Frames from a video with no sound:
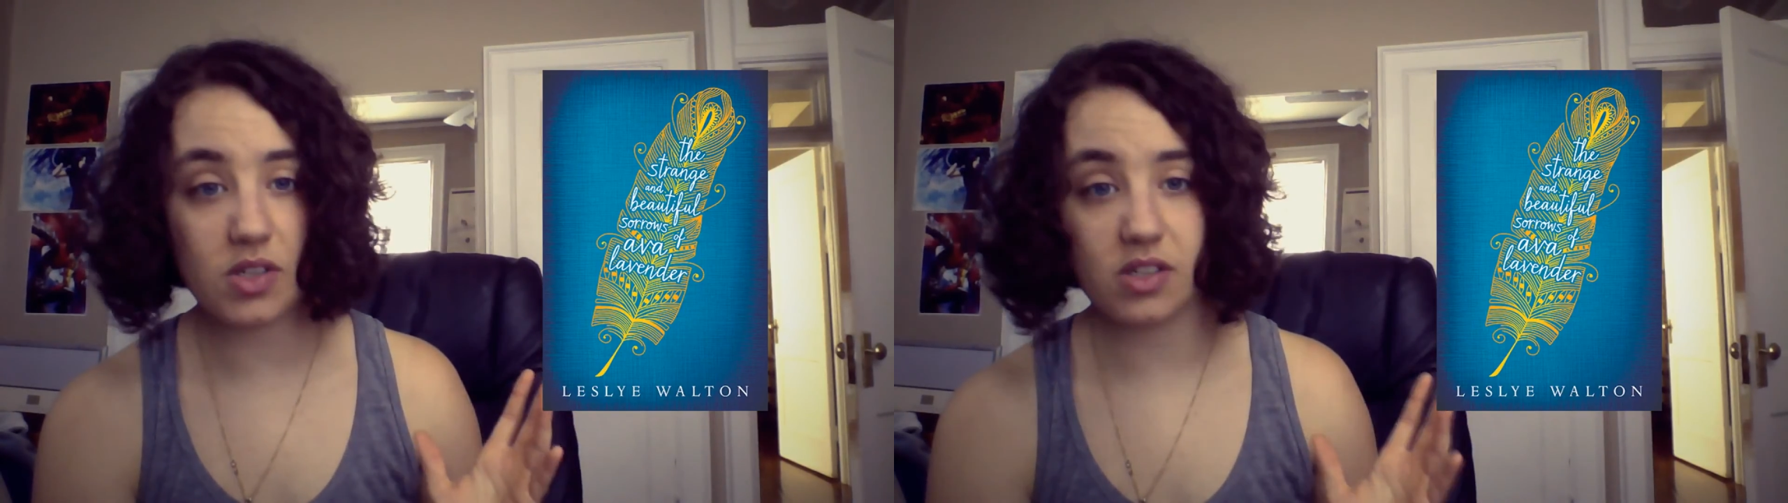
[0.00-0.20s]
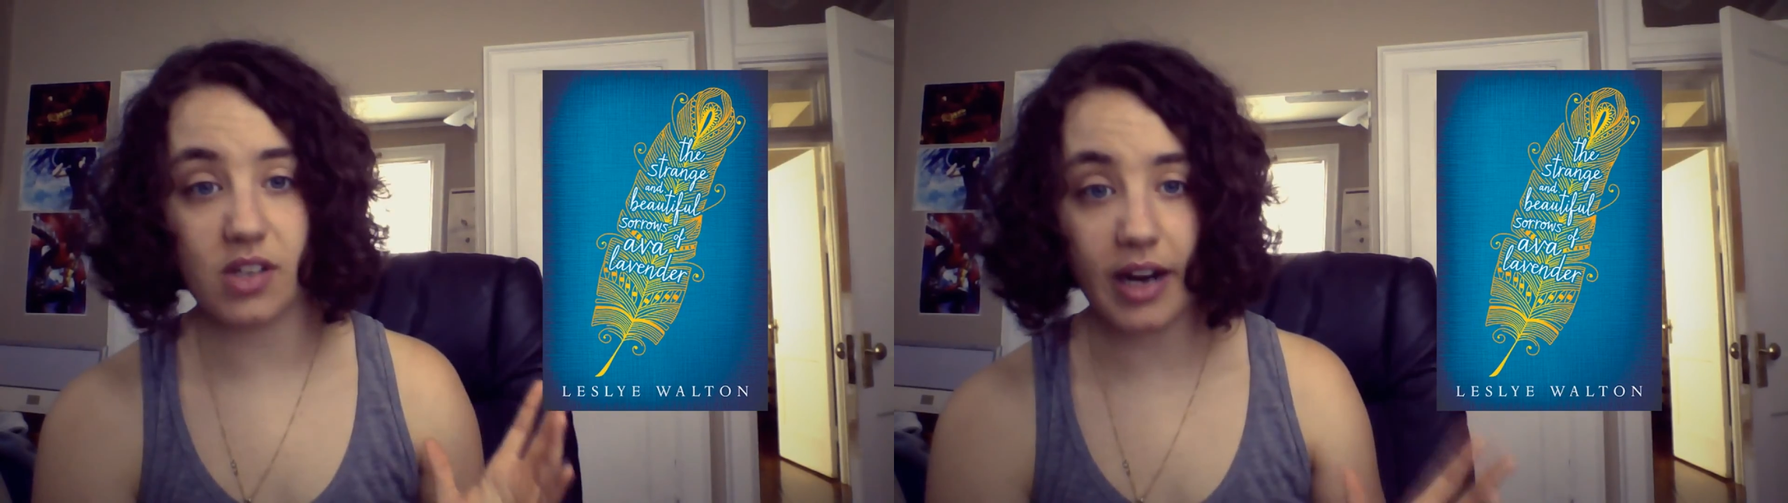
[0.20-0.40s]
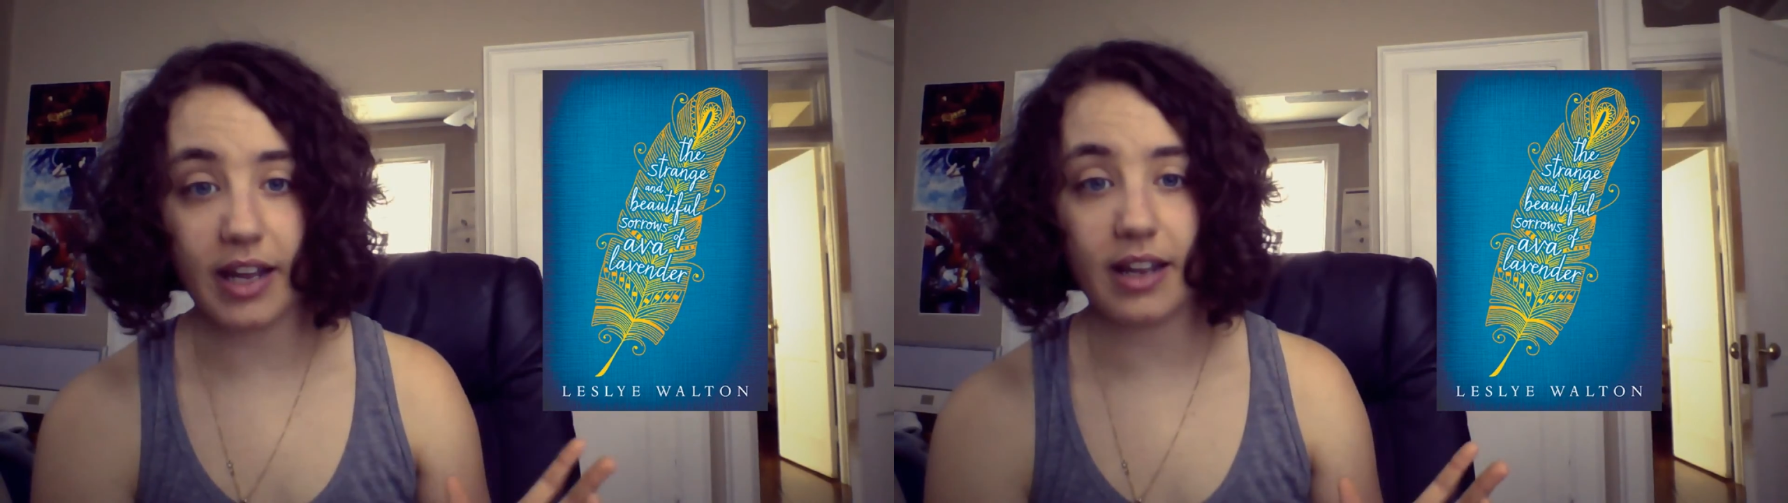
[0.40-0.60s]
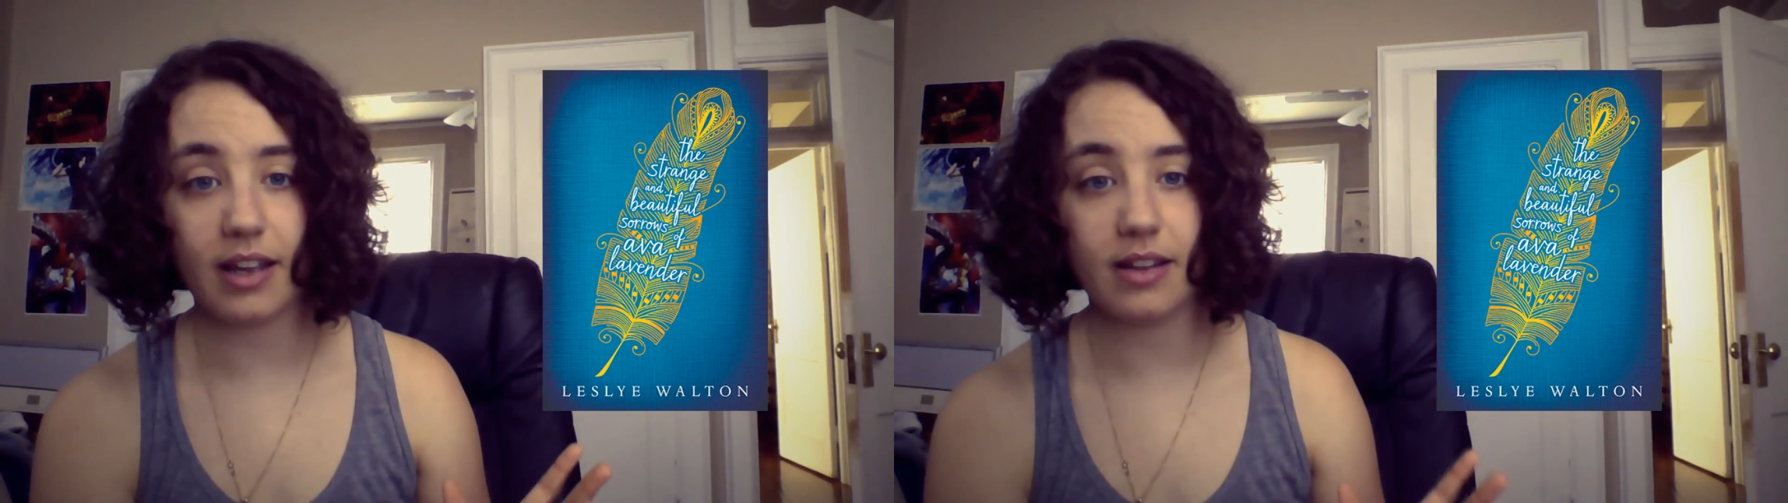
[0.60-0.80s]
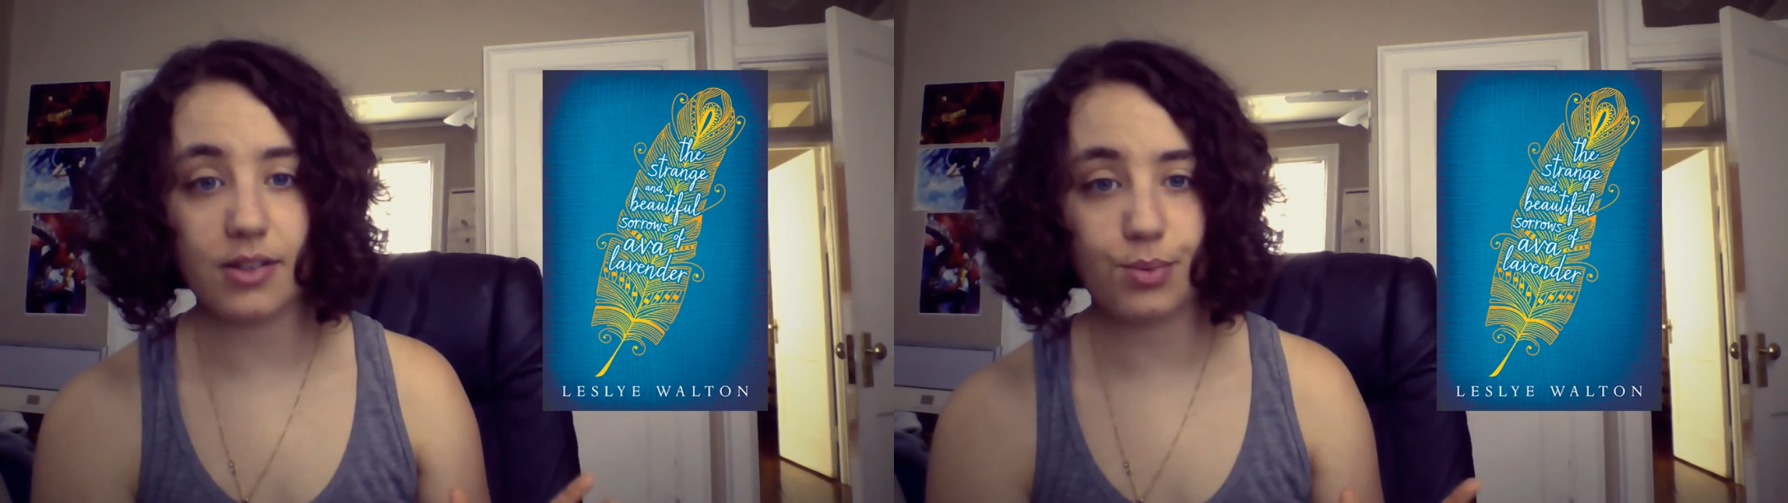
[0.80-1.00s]

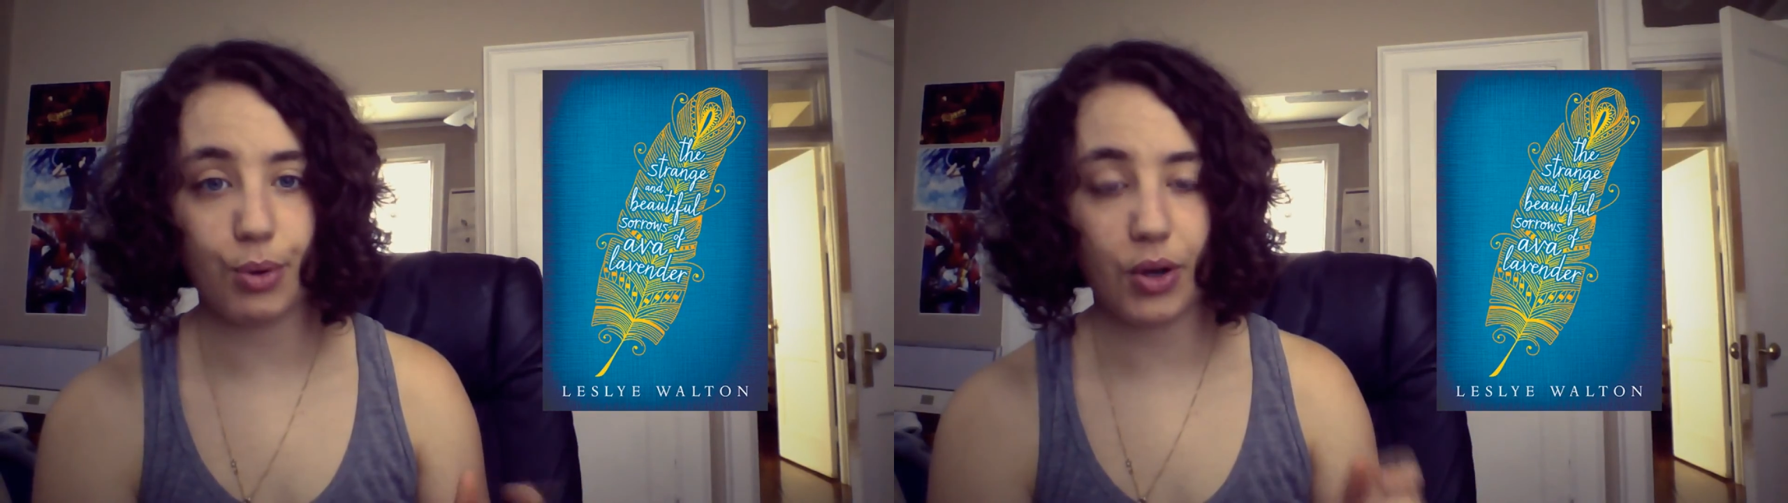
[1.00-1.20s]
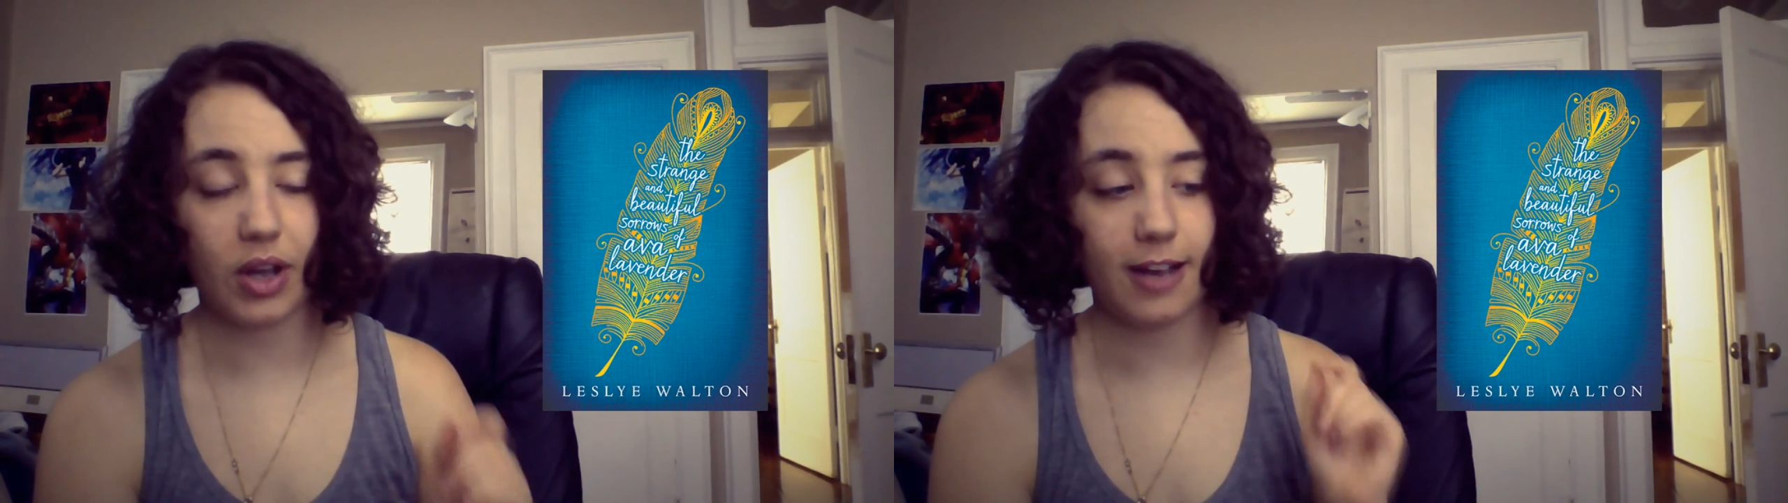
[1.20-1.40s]
stunning in this book.